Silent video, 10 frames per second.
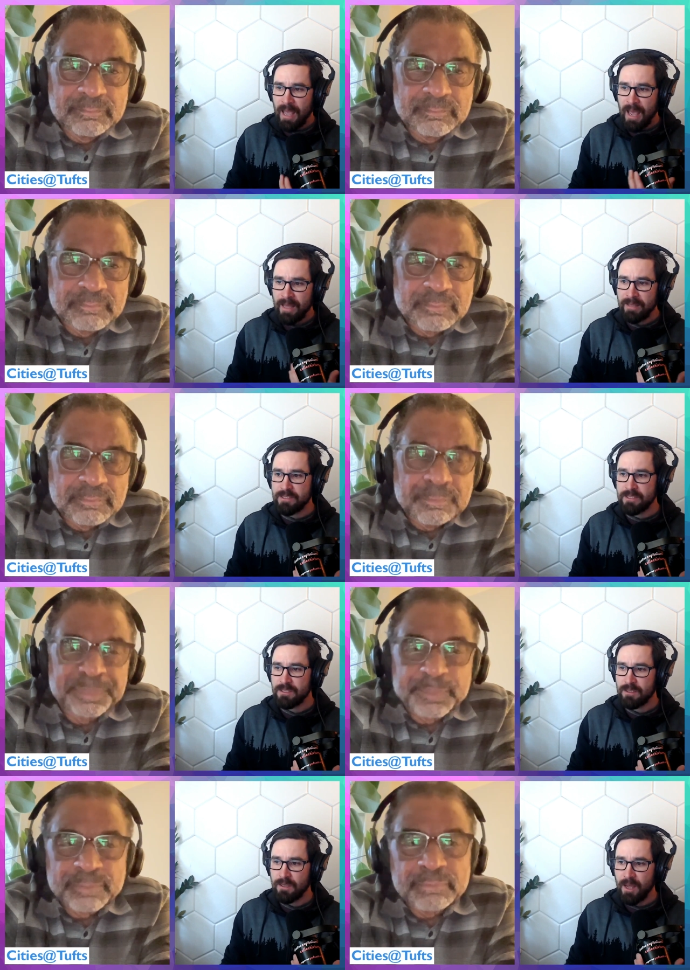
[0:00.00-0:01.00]
Speaker 1: at,
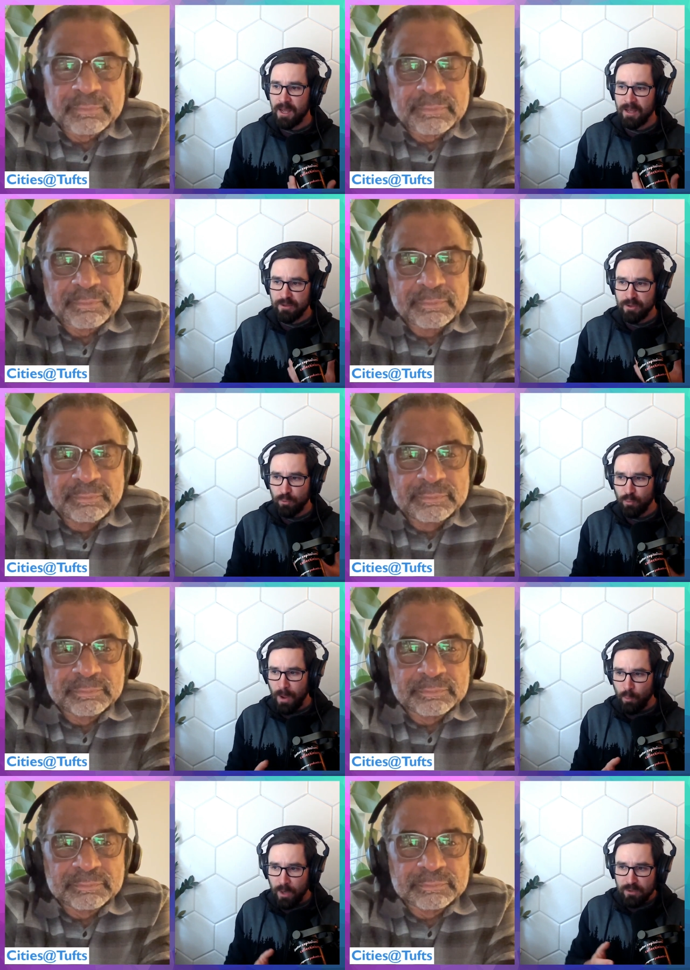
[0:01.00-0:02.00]
uh, you know,
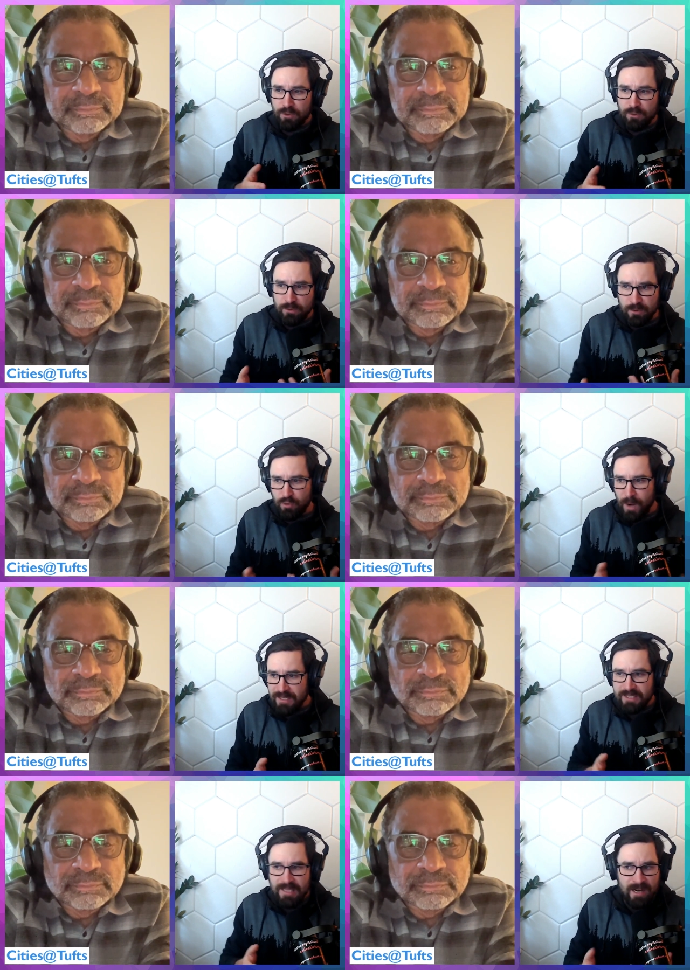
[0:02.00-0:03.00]
what
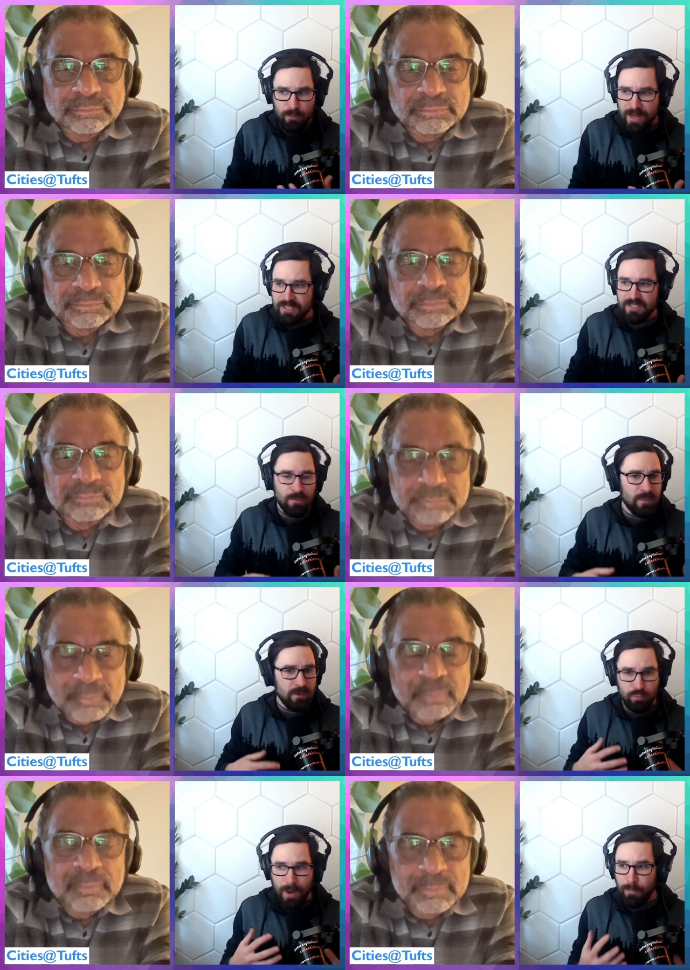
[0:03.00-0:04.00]
crisis anti-racism and
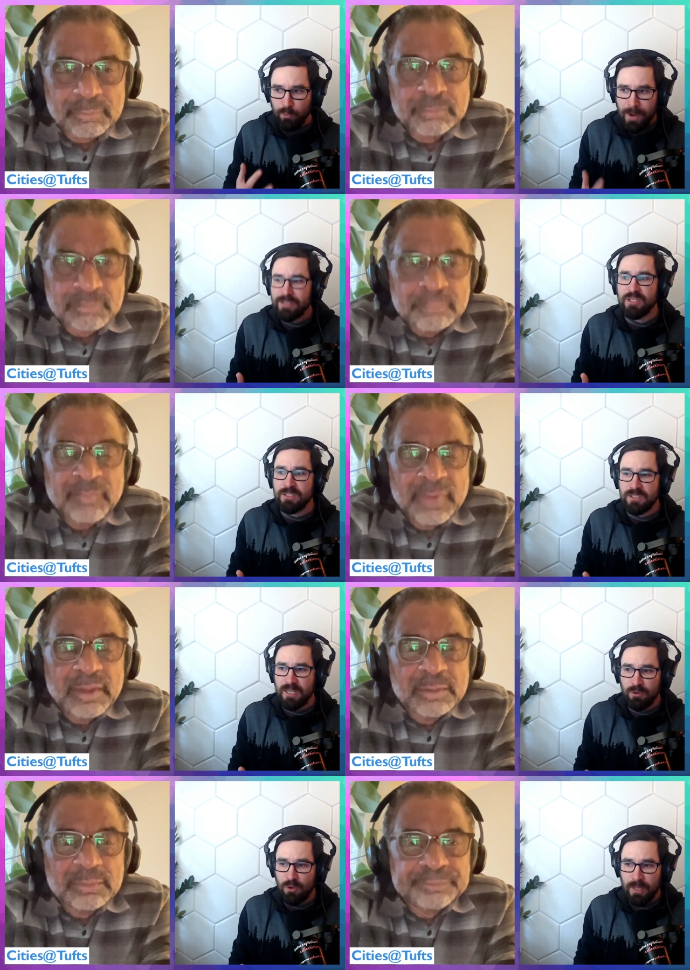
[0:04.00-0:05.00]
reparations can
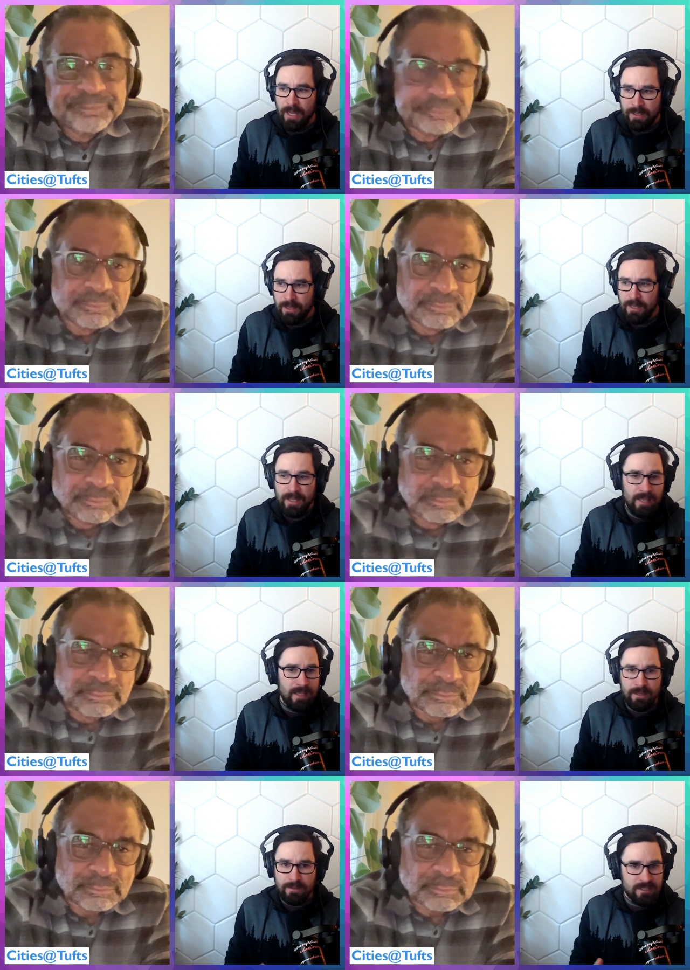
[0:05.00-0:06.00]
look like
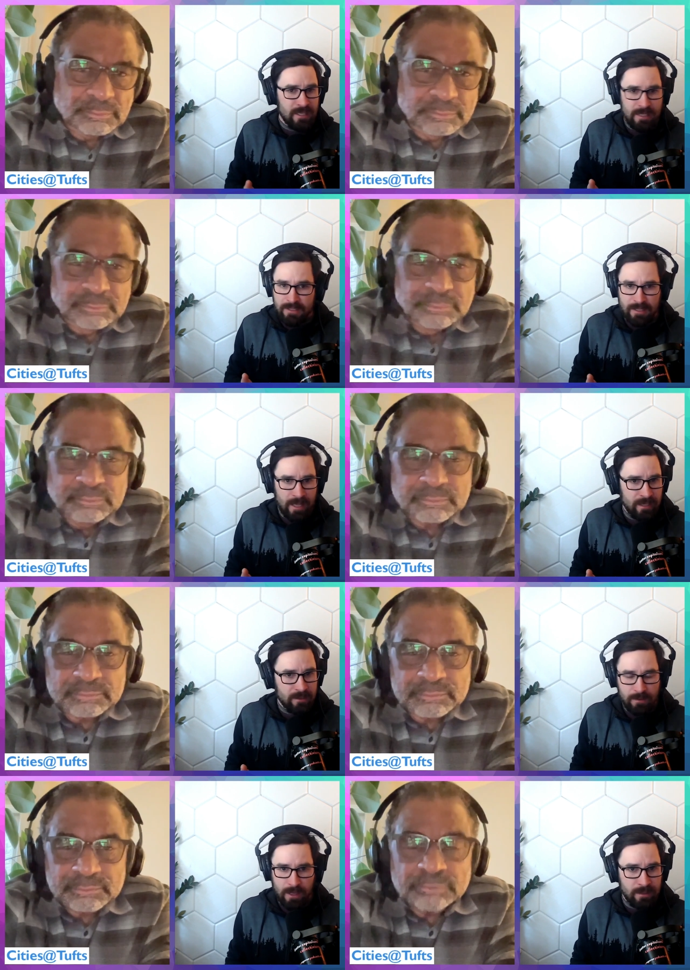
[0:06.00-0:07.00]
in cities like
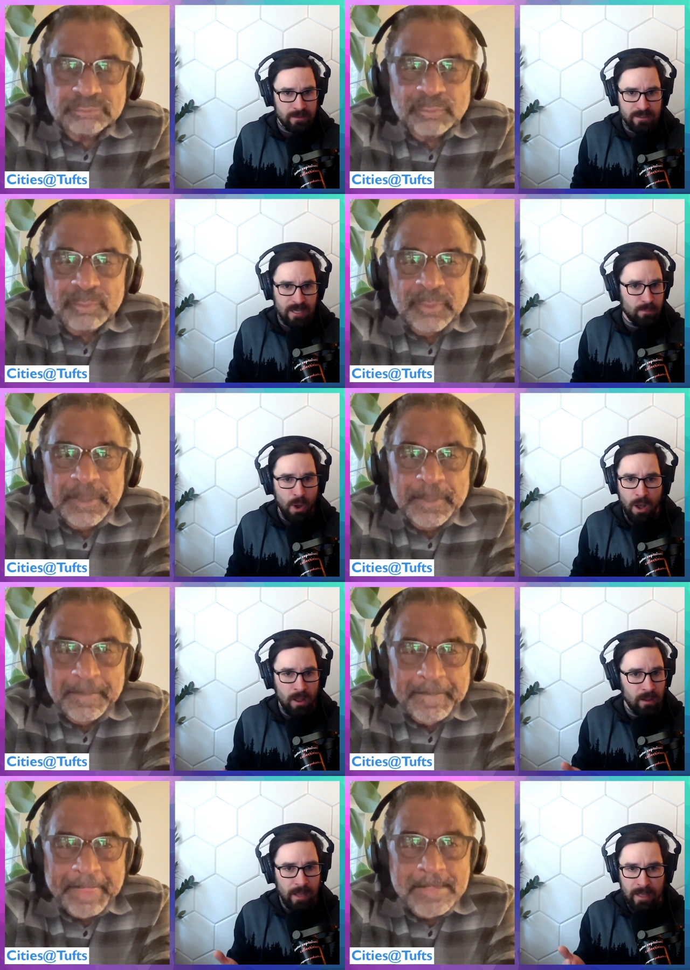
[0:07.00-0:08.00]
uh, St. Paul
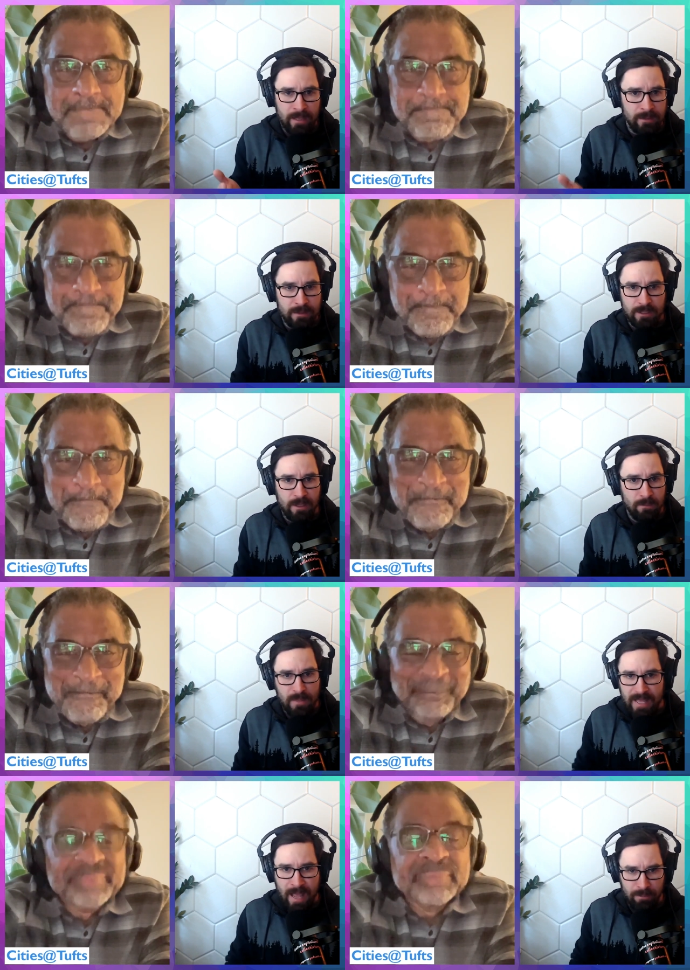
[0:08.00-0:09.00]
and
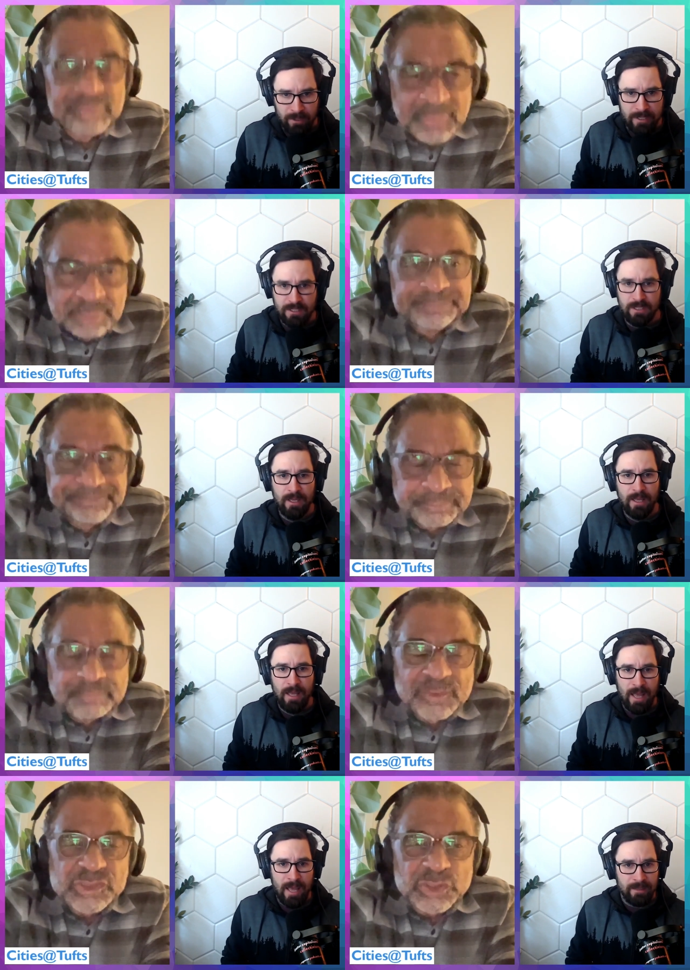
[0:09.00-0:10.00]
Minneapolis
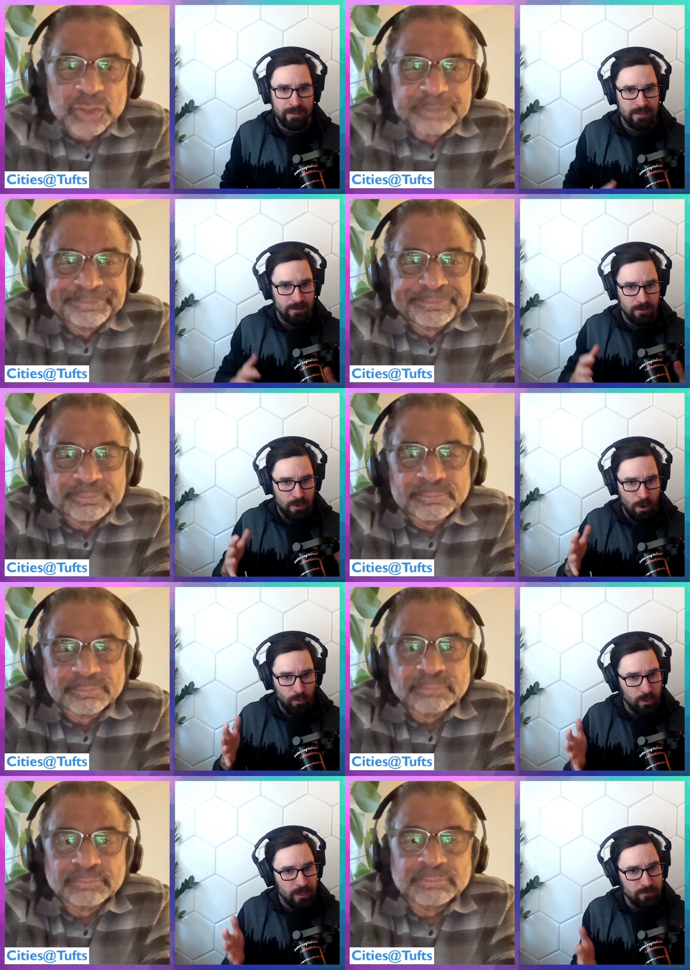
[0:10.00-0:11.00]
and sure. can go
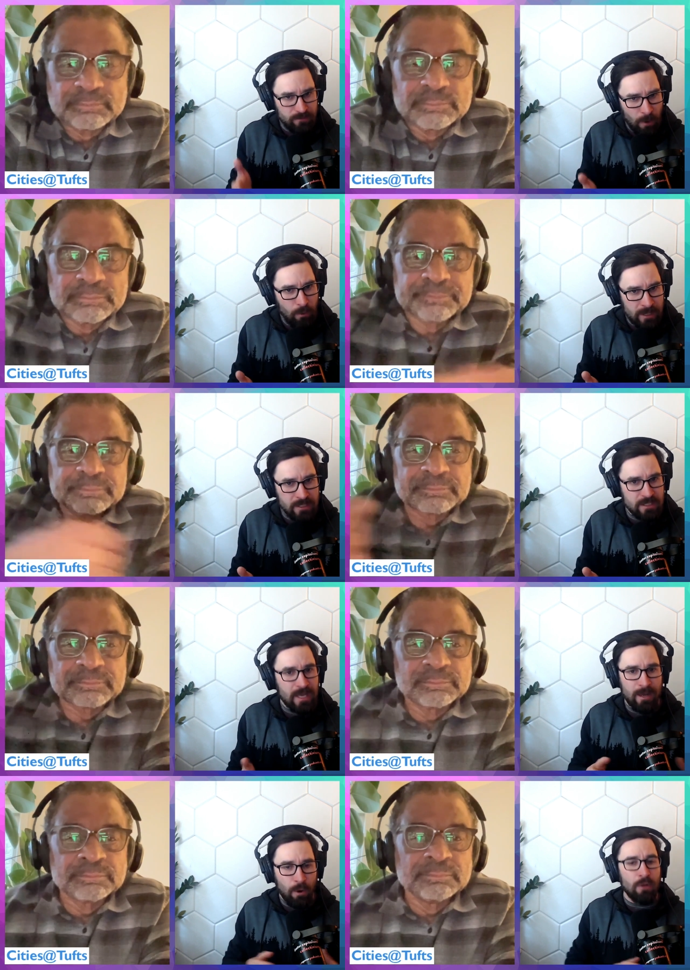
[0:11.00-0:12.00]
really focused
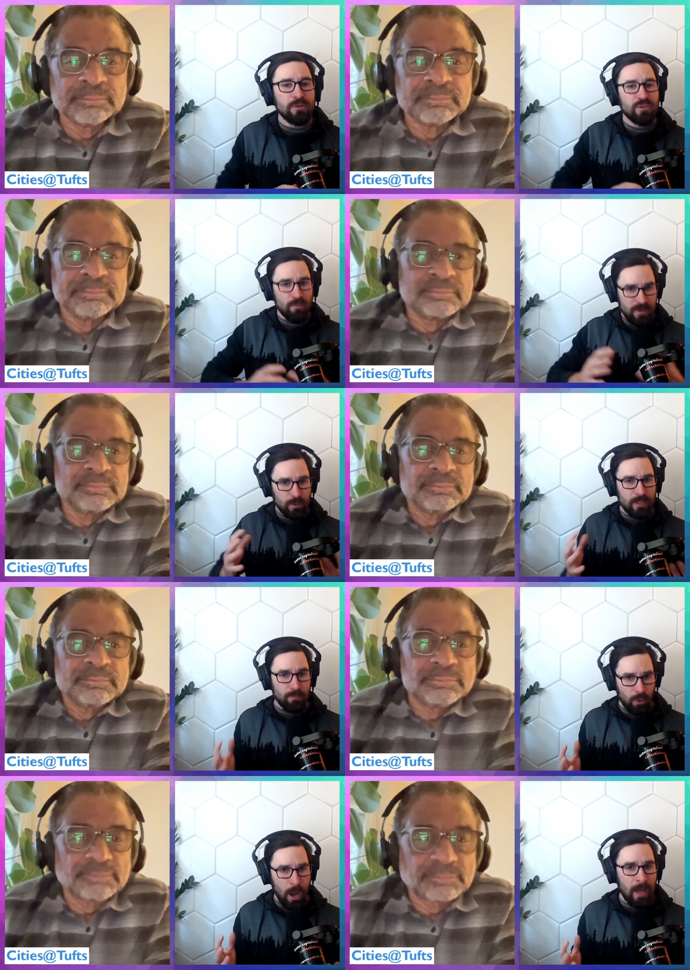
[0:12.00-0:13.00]
and also be really
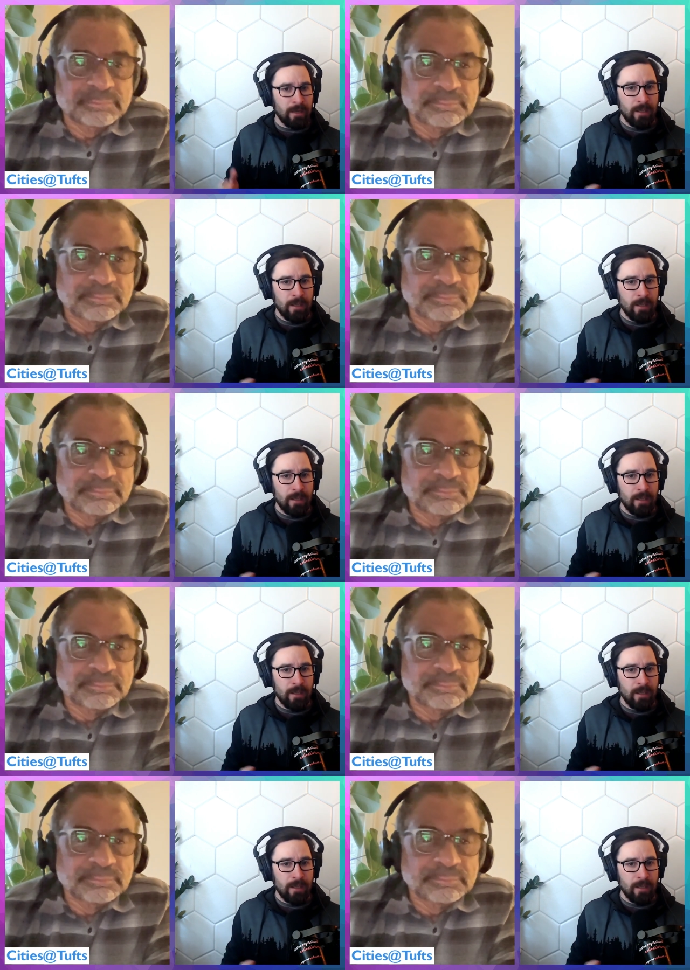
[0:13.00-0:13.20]
broad